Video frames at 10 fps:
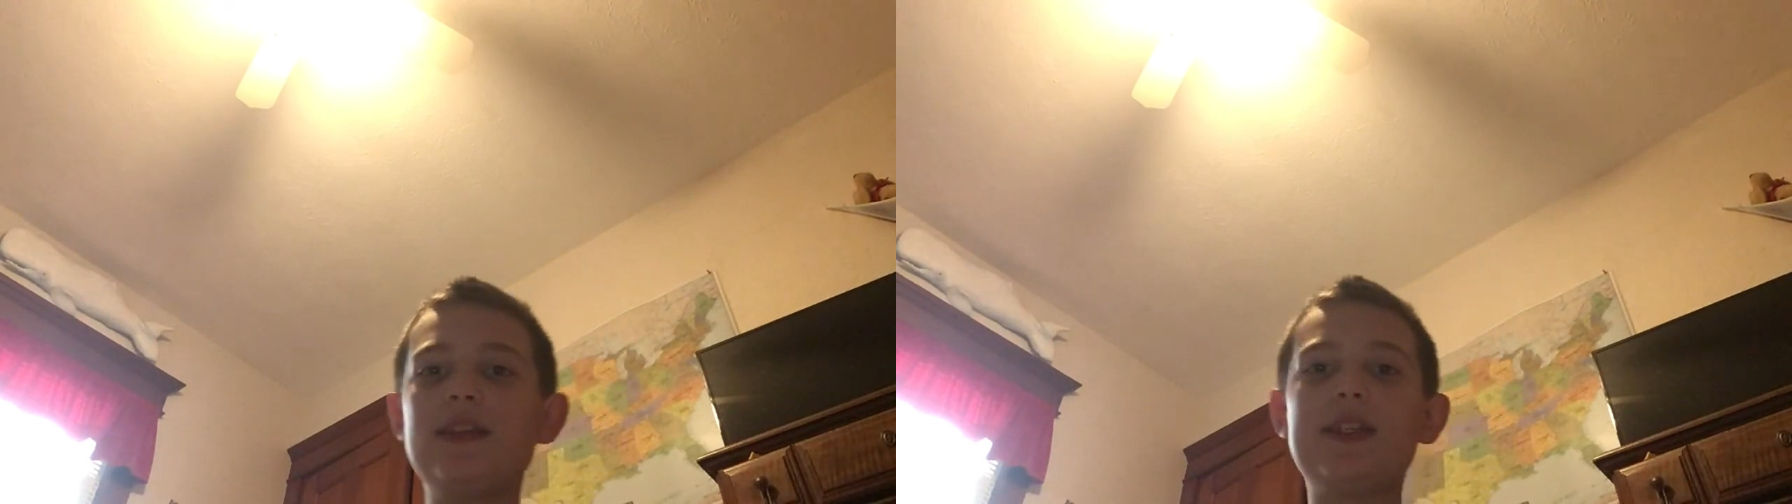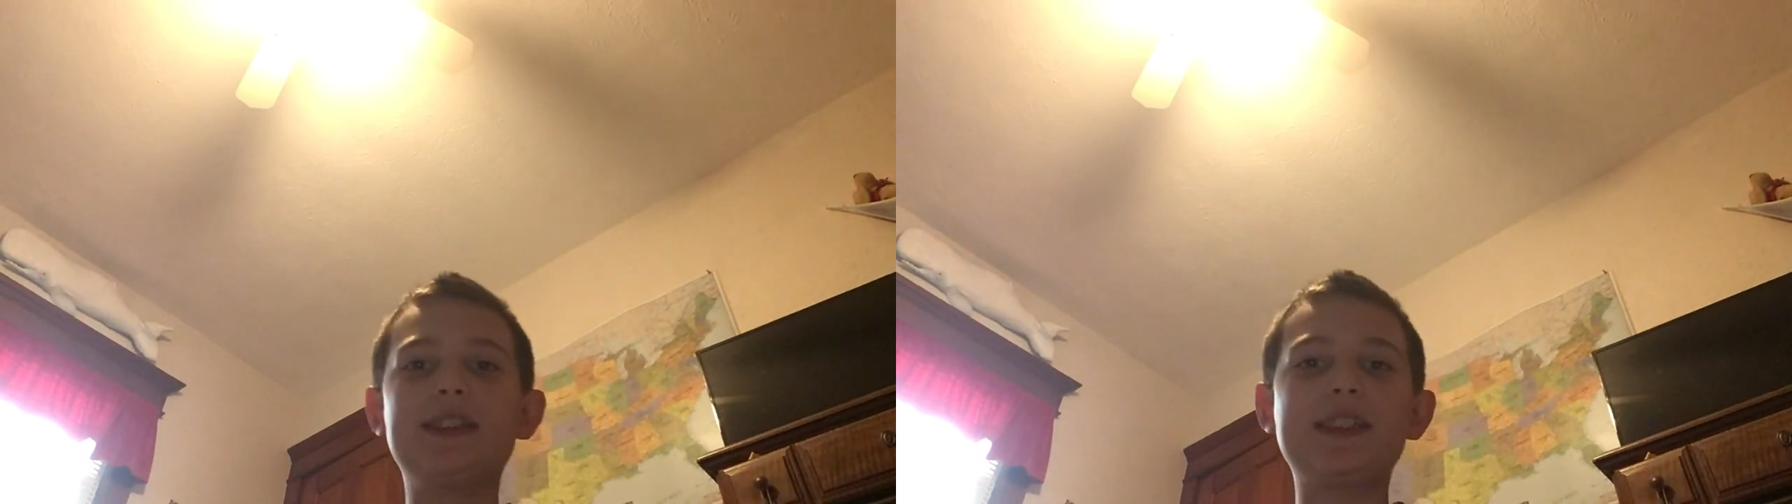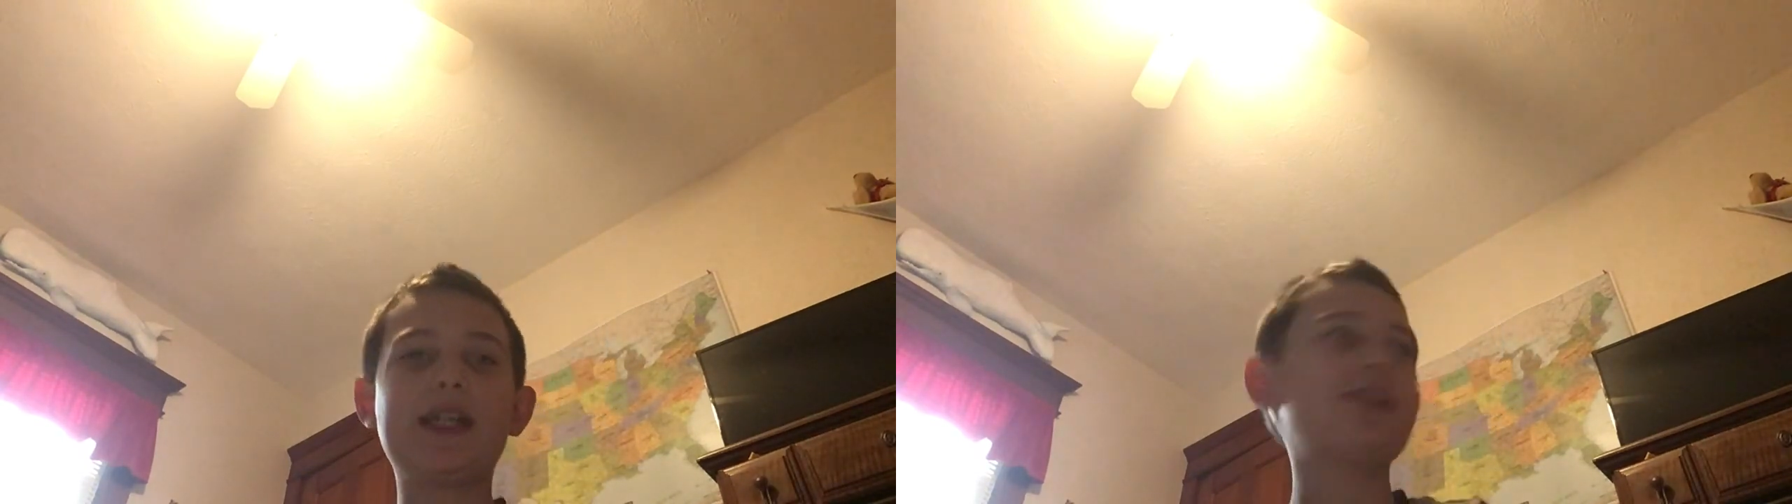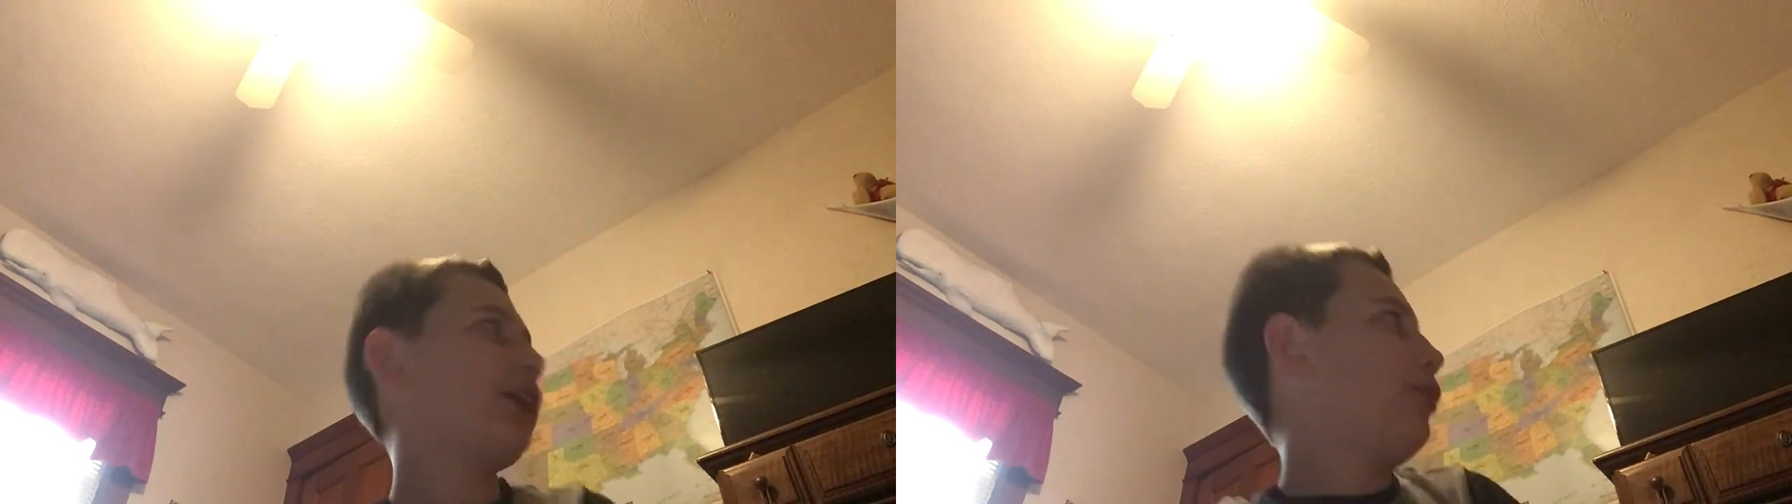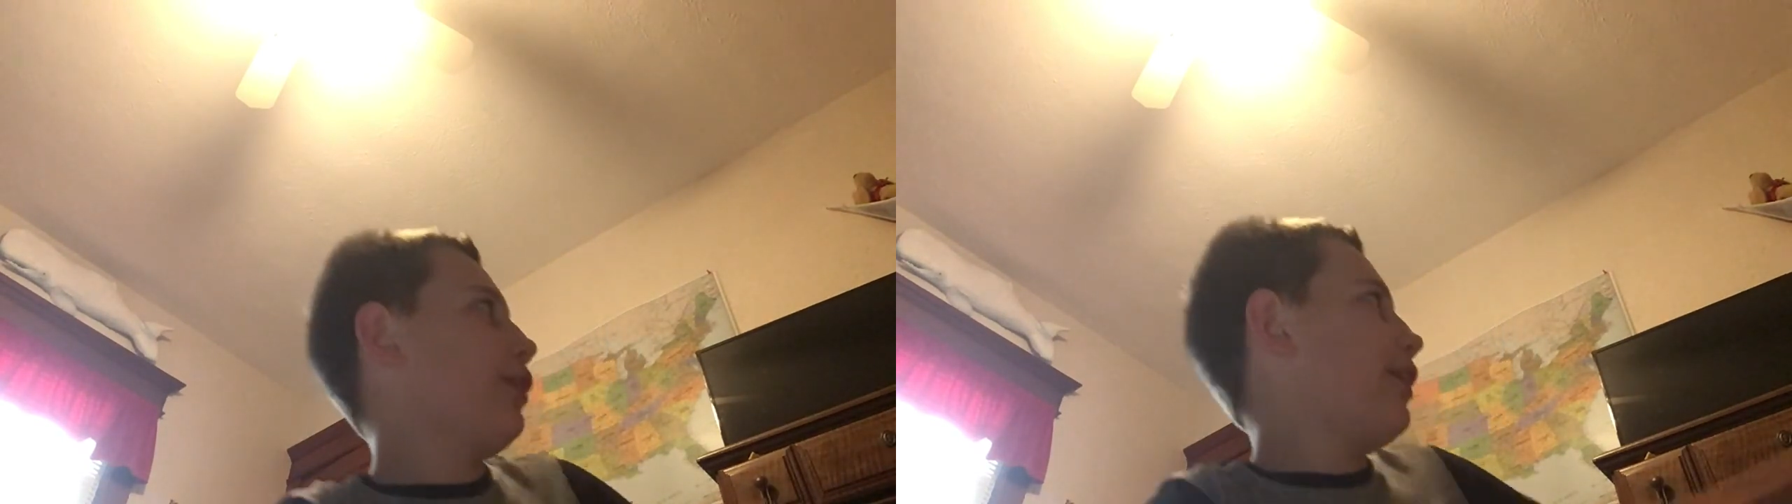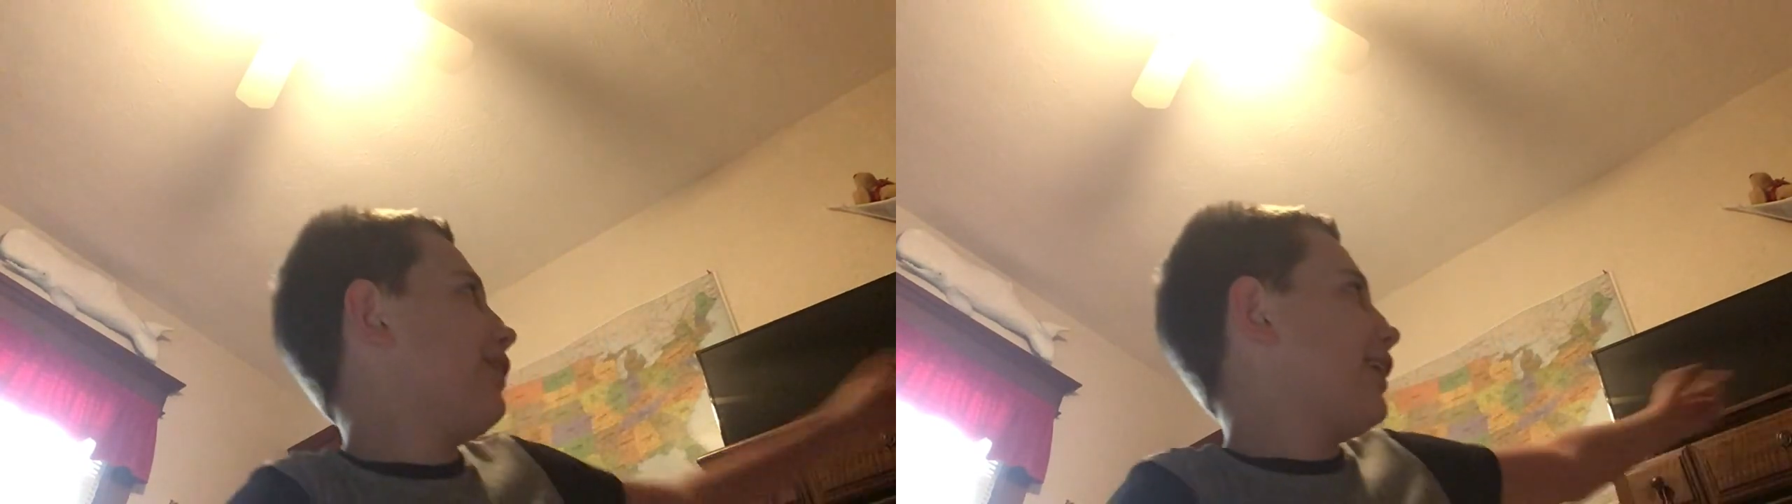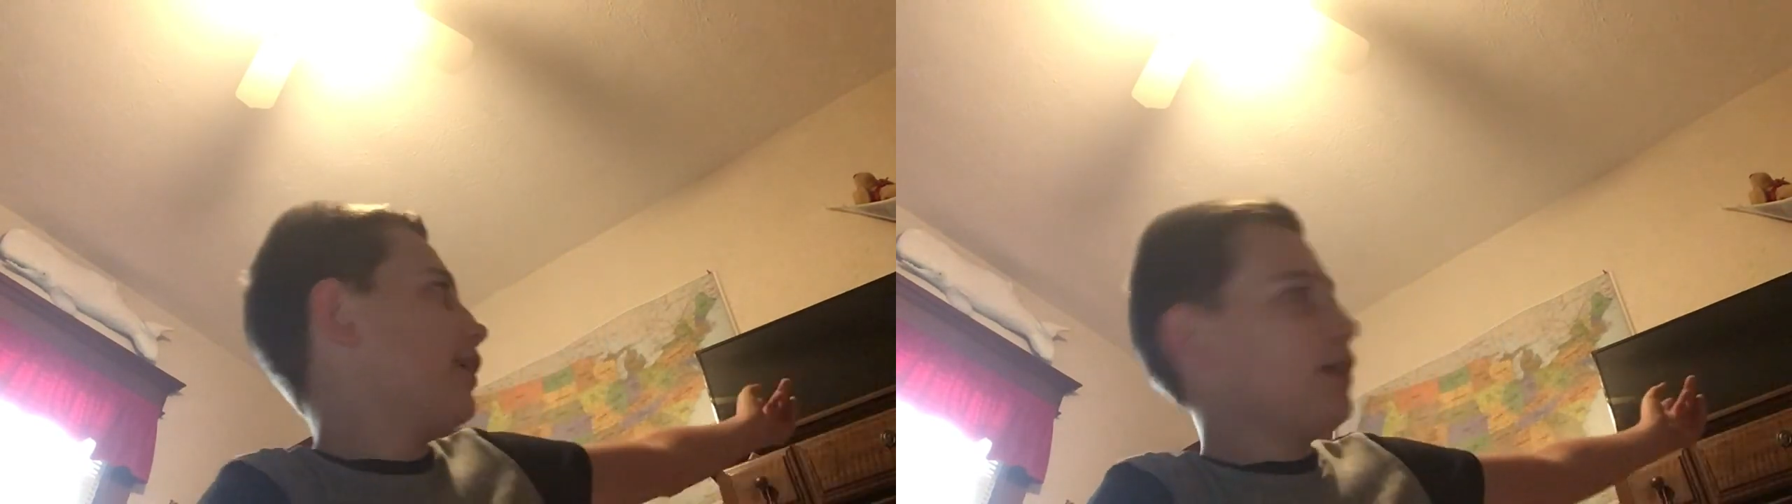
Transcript: this house. I only have like